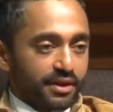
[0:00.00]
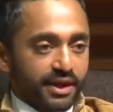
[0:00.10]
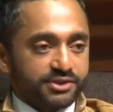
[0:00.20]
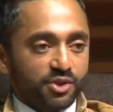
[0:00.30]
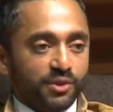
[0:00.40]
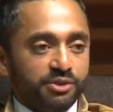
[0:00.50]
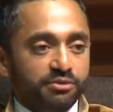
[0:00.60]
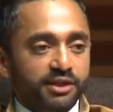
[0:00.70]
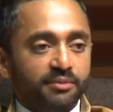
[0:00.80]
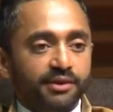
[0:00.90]
And so when you
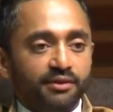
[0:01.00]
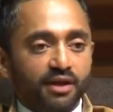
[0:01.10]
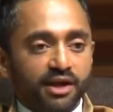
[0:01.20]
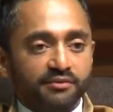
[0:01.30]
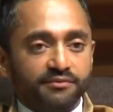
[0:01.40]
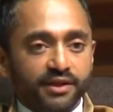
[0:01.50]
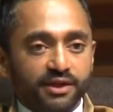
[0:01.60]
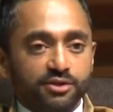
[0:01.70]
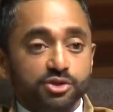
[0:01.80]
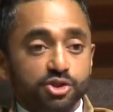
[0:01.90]
think about a lot of like
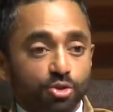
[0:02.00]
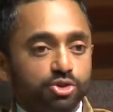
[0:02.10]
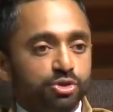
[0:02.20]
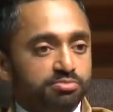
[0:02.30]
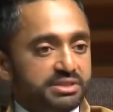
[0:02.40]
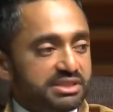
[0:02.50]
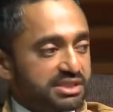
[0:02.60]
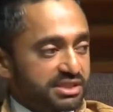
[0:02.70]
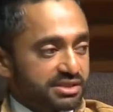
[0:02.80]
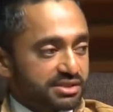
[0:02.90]
social
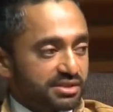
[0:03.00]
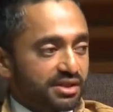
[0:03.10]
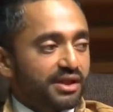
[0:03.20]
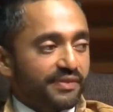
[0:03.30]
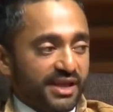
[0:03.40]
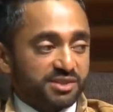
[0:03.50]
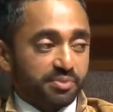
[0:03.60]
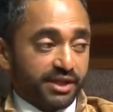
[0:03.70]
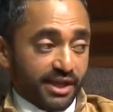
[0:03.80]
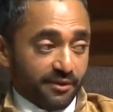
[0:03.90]
businesses, that's
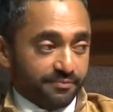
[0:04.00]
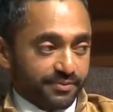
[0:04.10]
played out.